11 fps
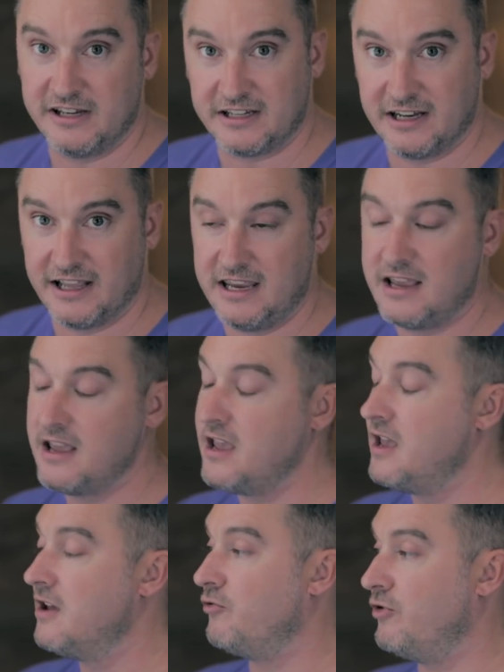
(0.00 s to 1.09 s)
recently,
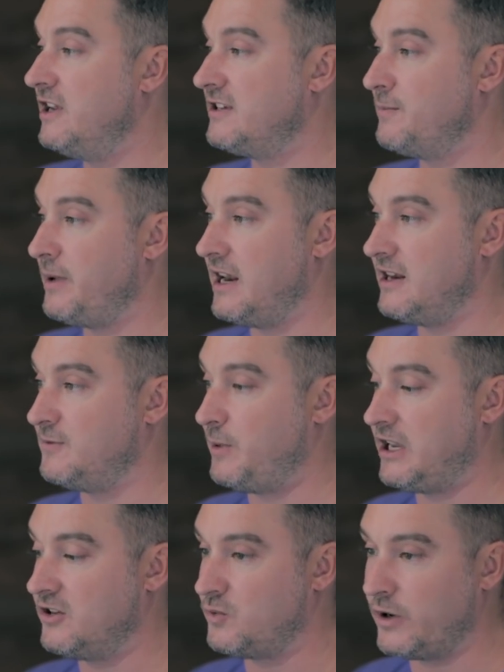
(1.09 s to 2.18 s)
Reason being is
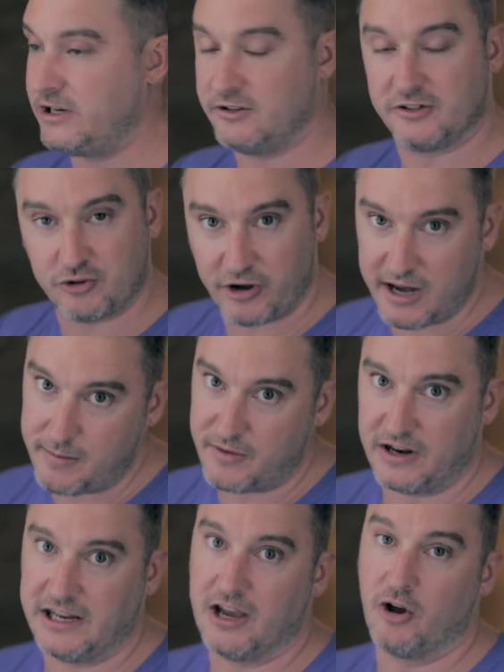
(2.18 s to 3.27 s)
because when you stream a
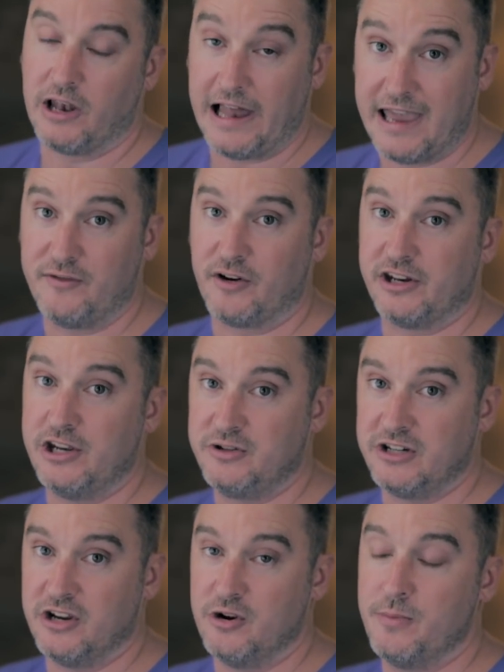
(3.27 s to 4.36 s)
video live on
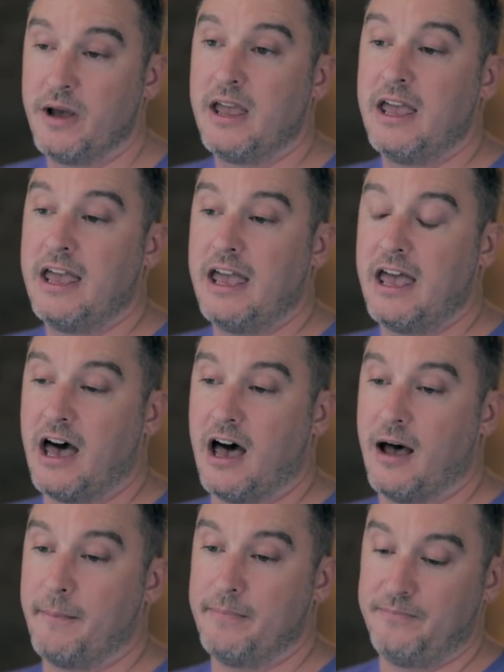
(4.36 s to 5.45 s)
YouTube,
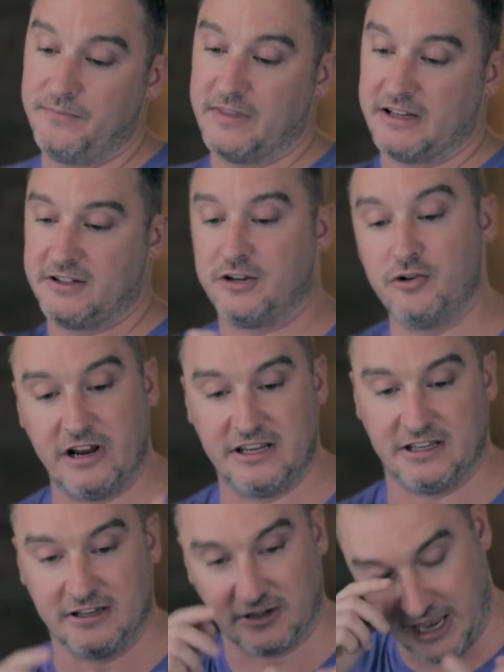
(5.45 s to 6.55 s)
there's two
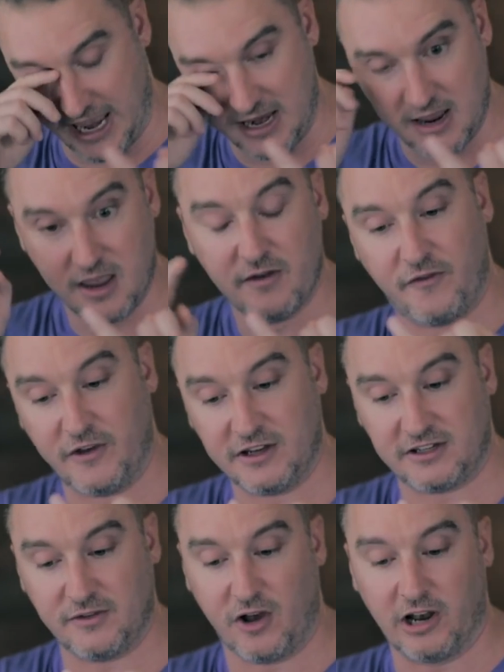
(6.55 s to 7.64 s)
reasons, okay?
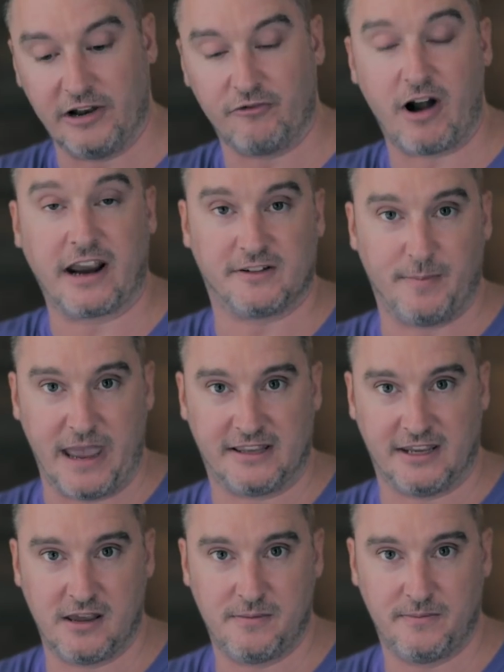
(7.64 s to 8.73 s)
First of all, it ranks
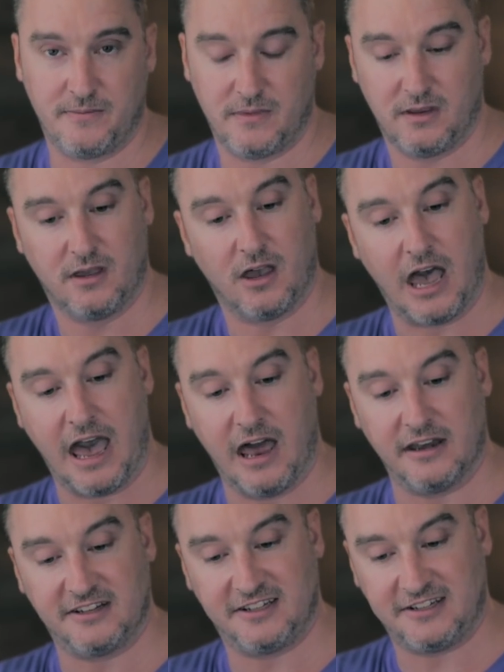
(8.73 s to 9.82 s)
better,
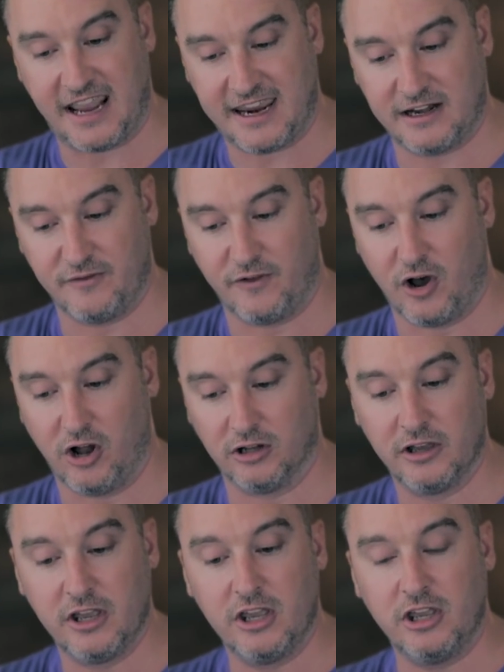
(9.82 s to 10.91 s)
and second of
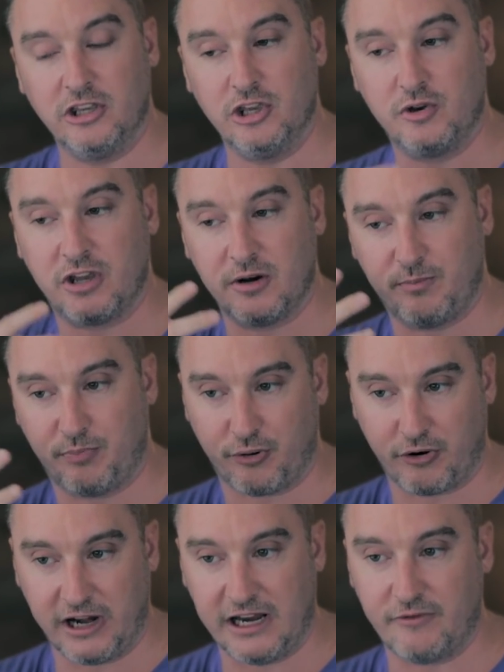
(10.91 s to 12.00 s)
all, you can
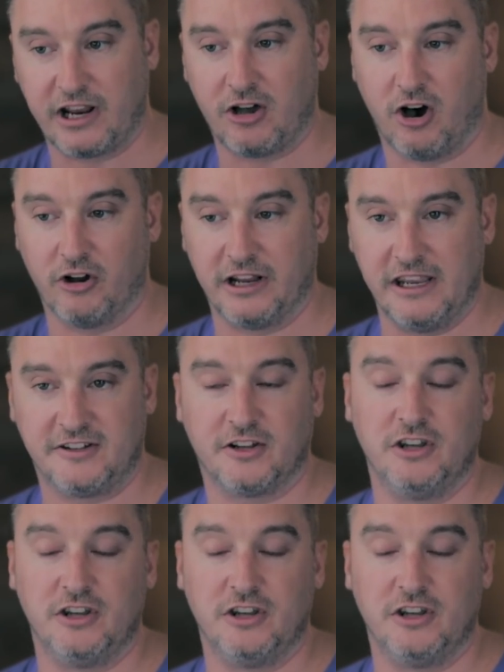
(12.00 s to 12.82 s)
pre-record it,